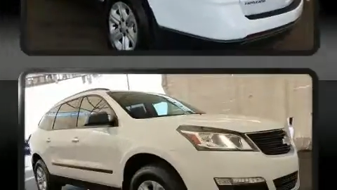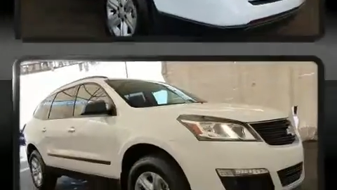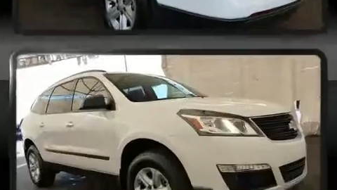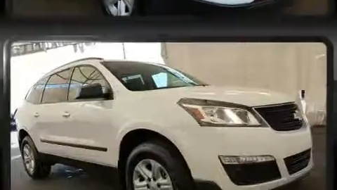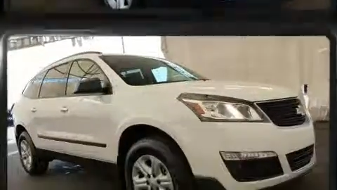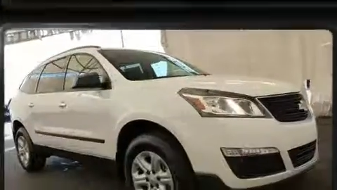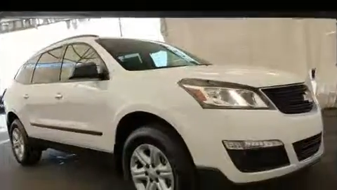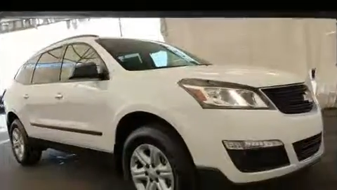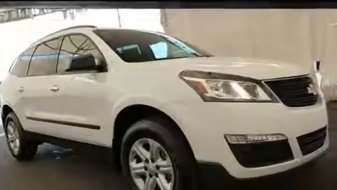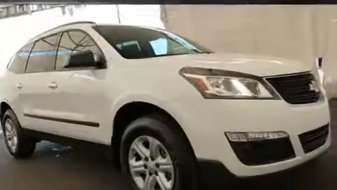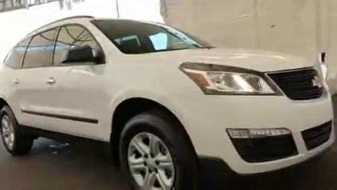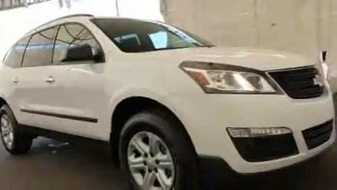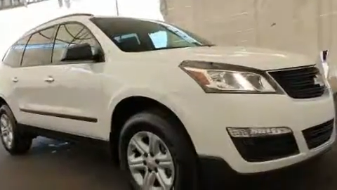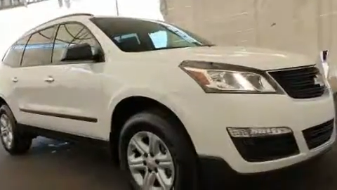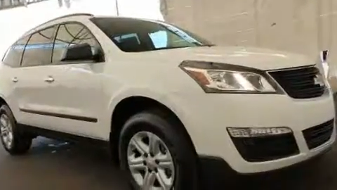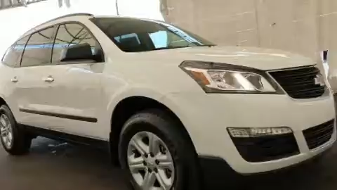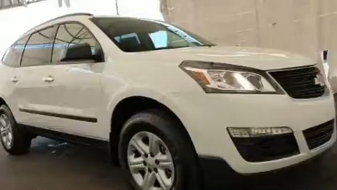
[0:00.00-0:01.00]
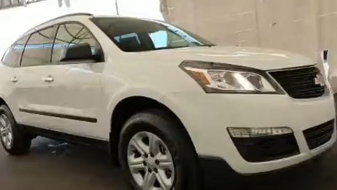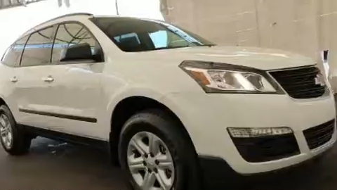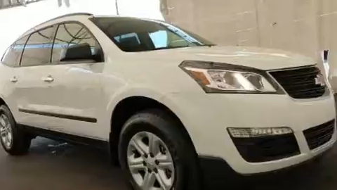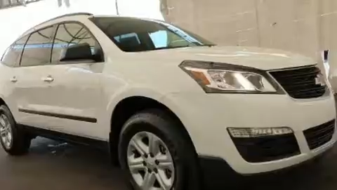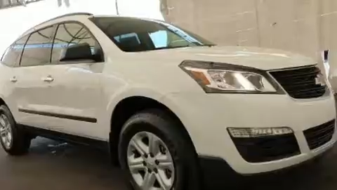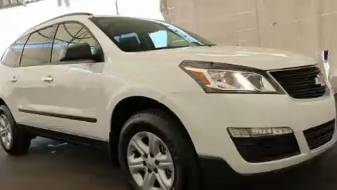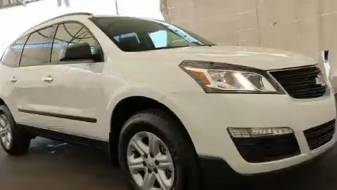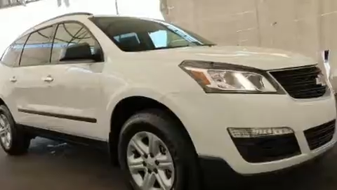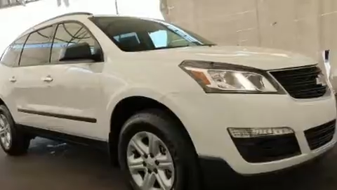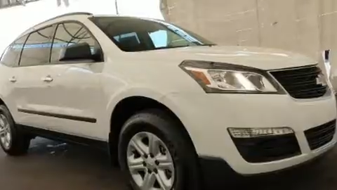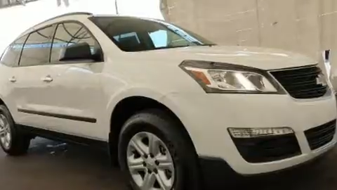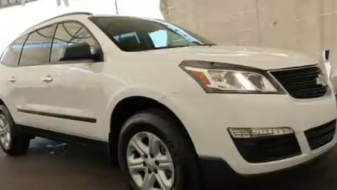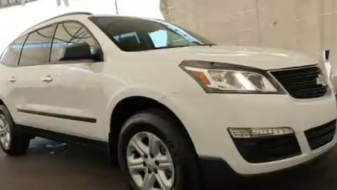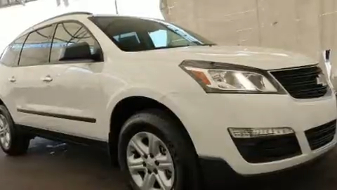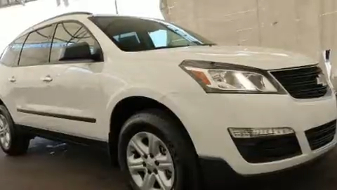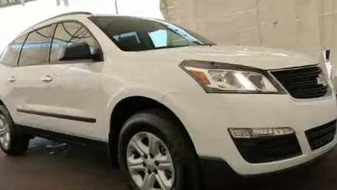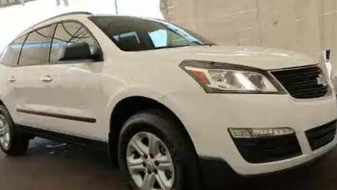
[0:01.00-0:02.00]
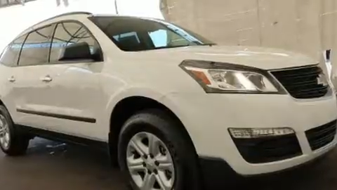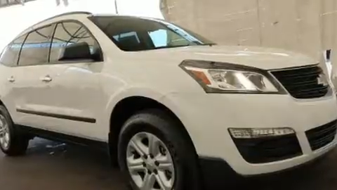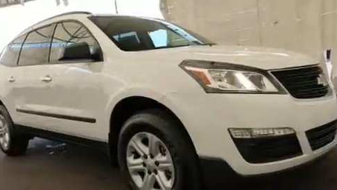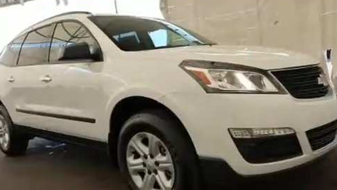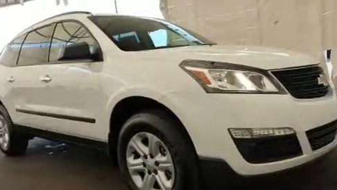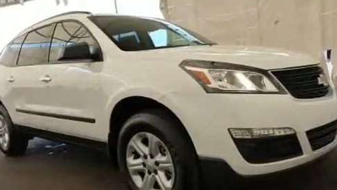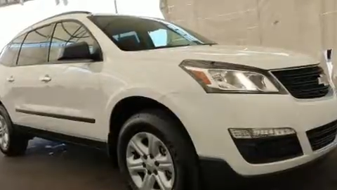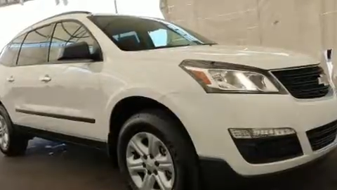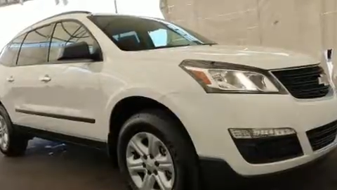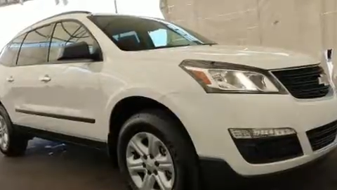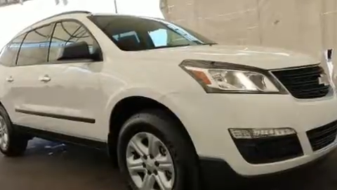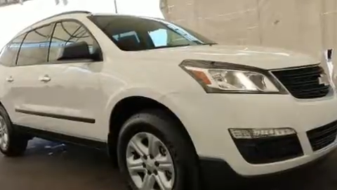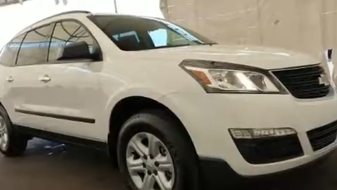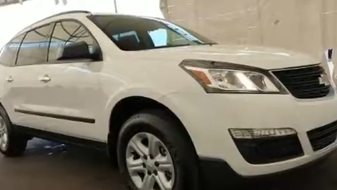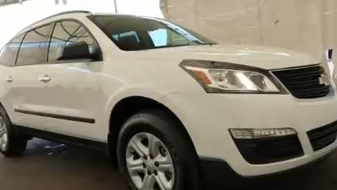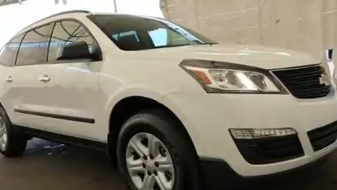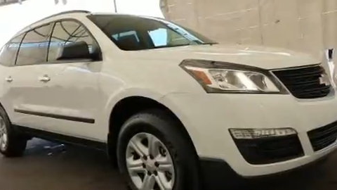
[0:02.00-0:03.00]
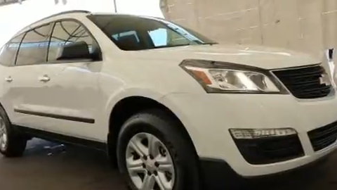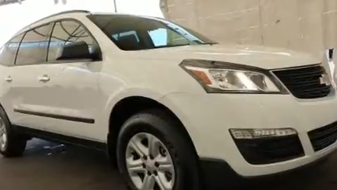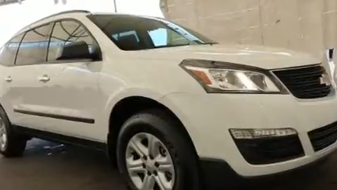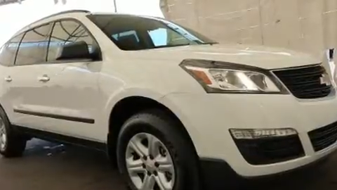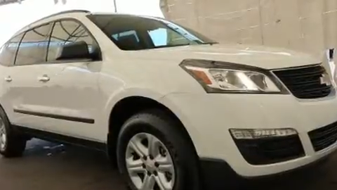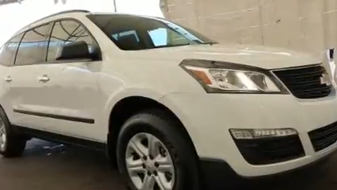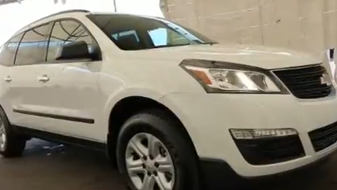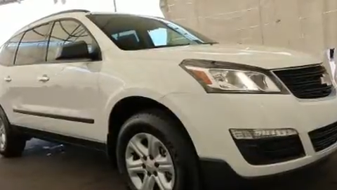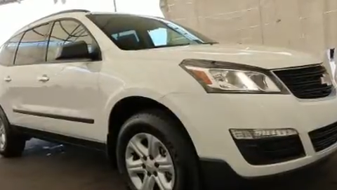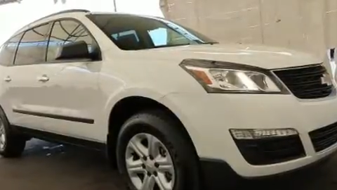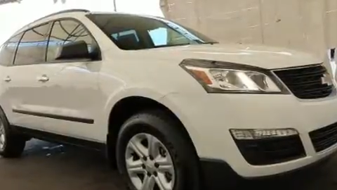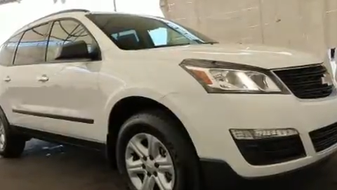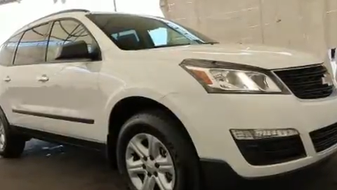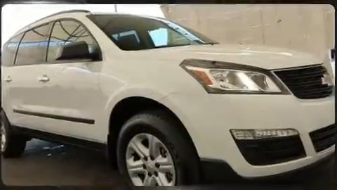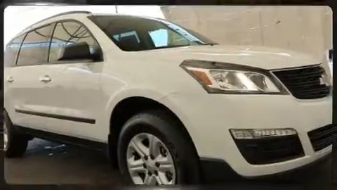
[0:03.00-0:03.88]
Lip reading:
No face is visible, so there are no lips to read.